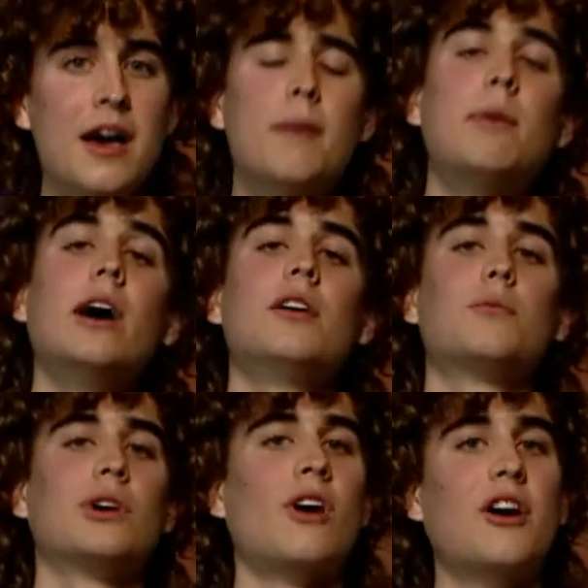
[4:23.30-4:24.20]
But
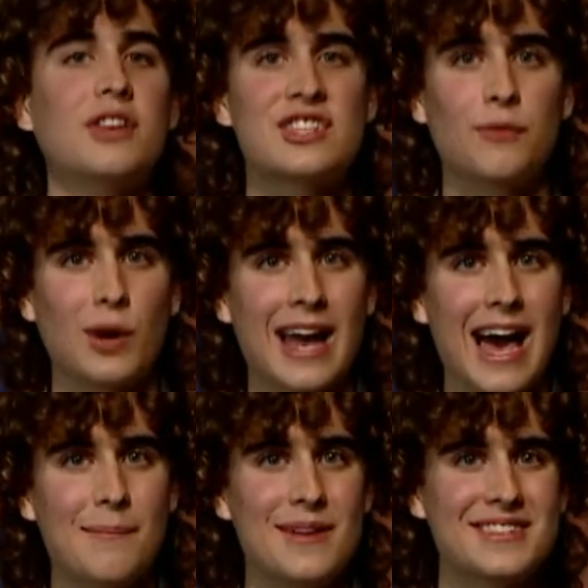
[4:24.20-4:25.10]
regardless of what
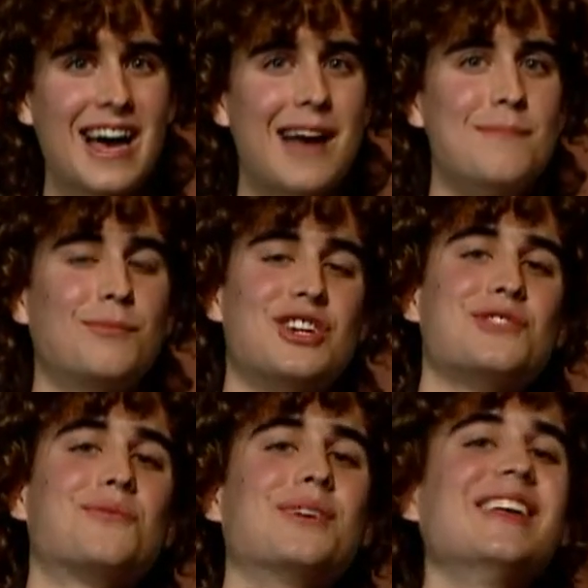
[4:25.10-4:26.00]
happens, I'm just
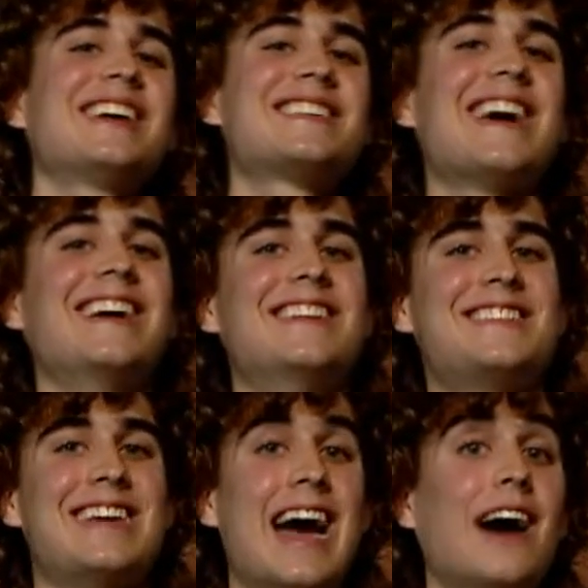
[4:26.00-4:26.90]
real excited to
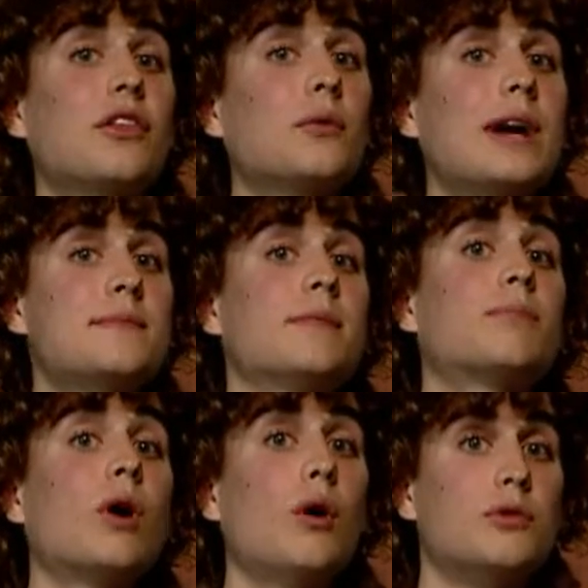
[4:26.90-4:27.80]
see how the Rams
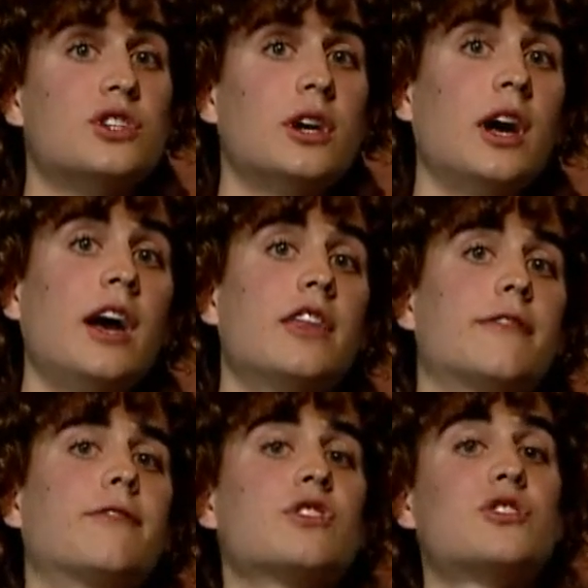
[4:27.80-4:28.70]
approach their
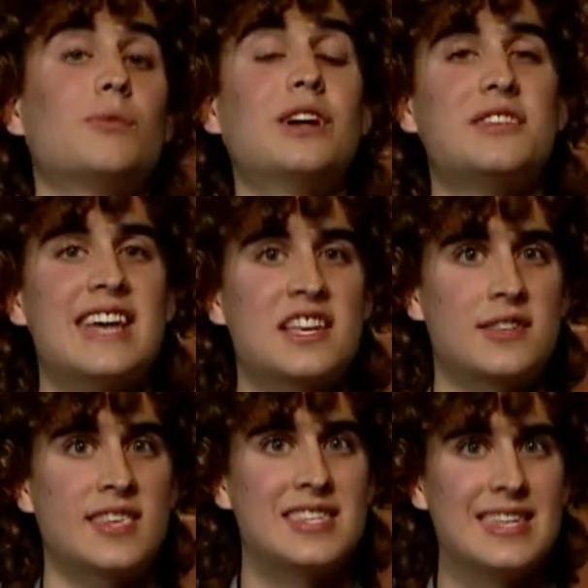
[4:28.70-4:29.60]
first real test of
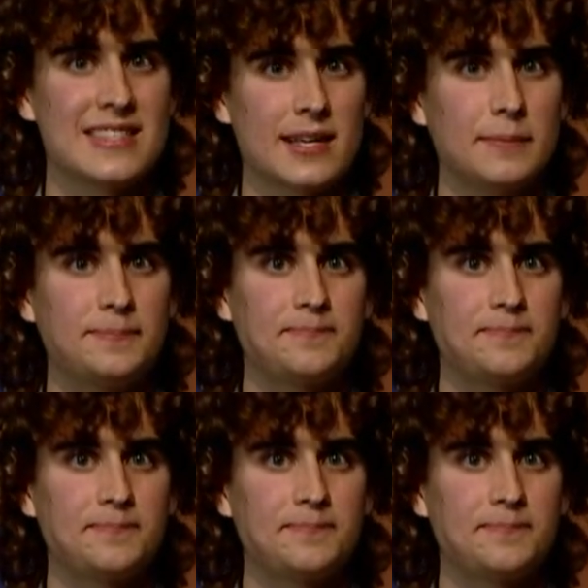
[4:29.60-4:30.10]
the season.